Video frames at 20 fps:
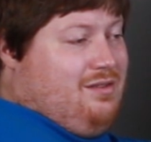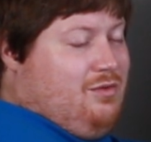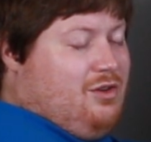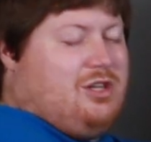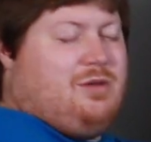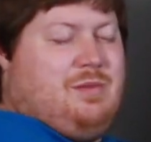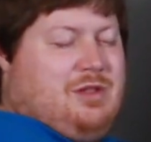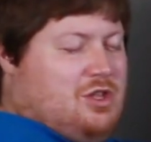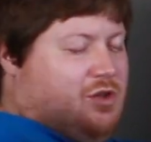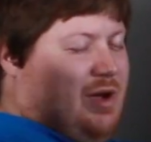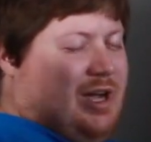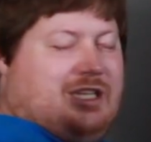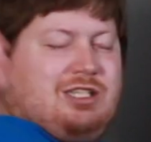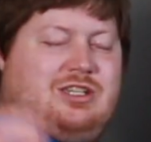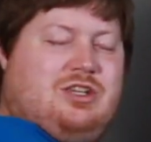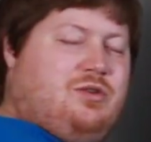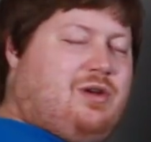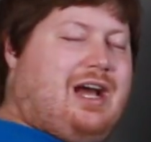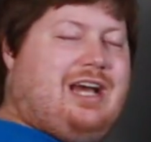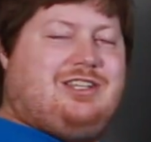Which, I mean, you
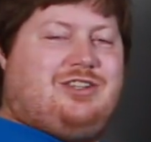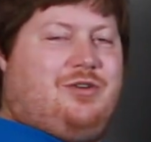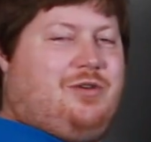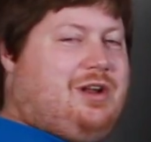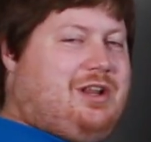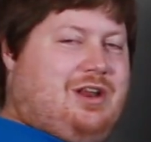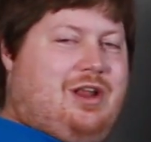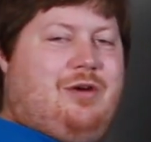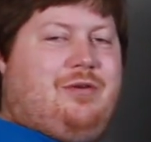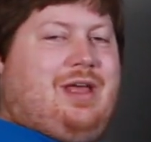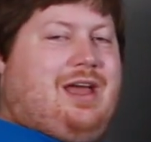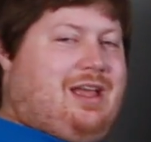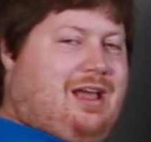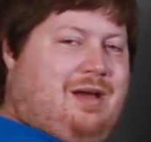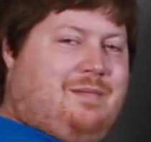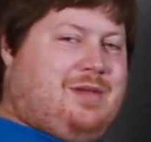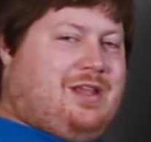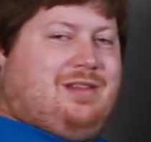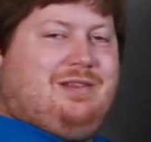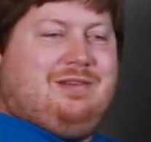guys already know that.
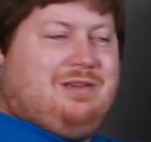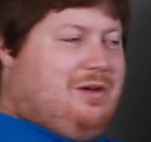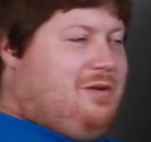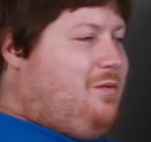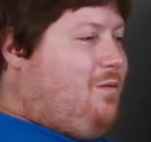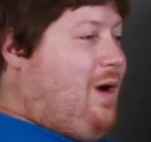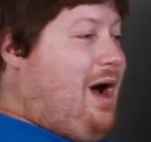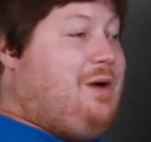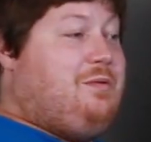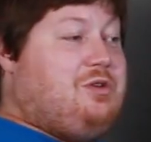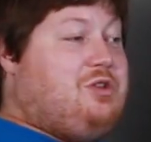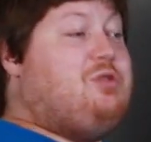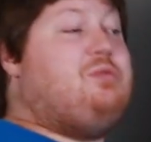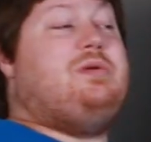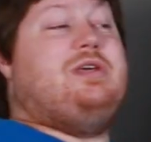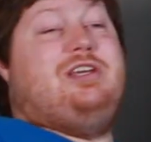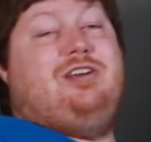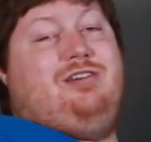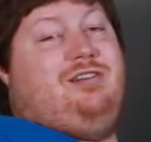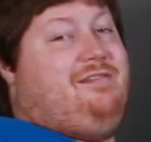I mean, why would you
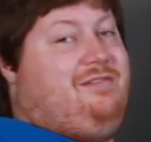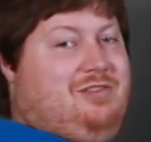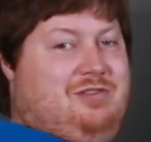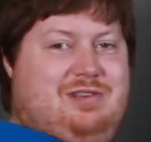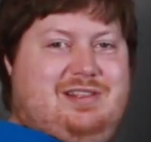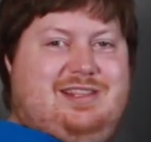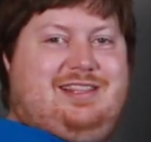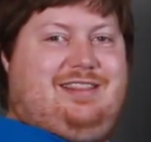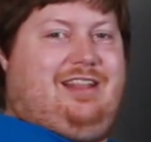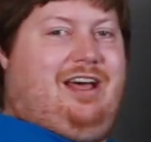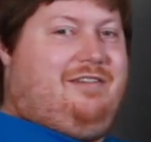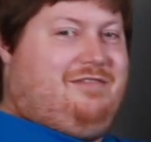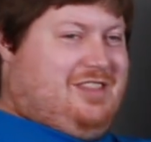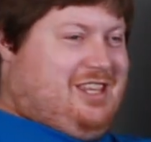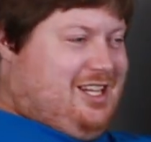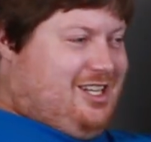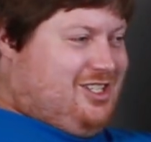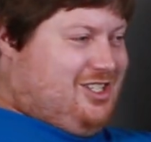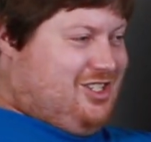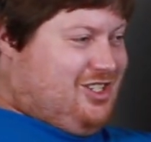be here if you didn't love
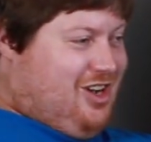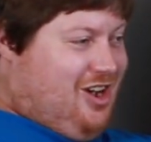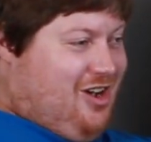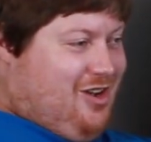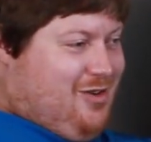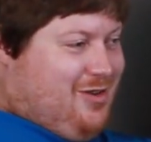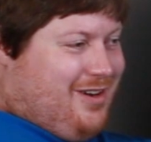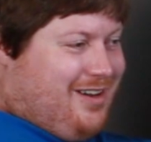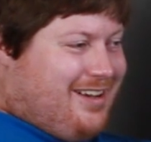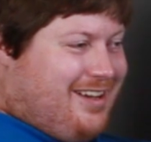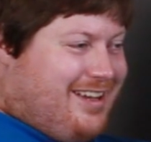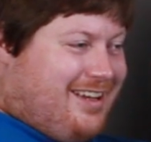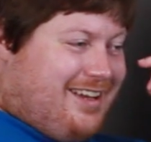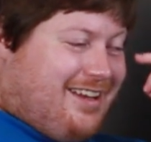this show?